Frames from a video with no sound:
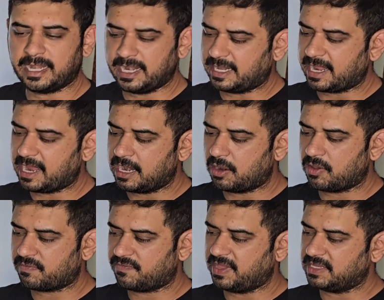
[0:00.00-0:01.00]
detailed
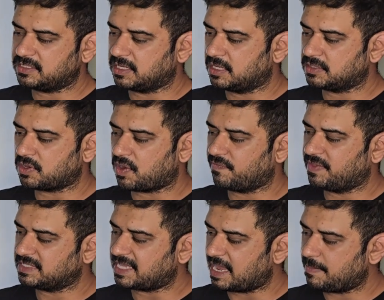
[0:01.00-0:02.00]
or features of
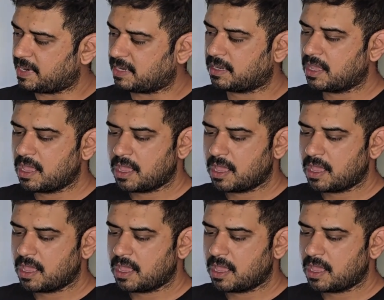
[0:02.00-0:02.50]
this helmet,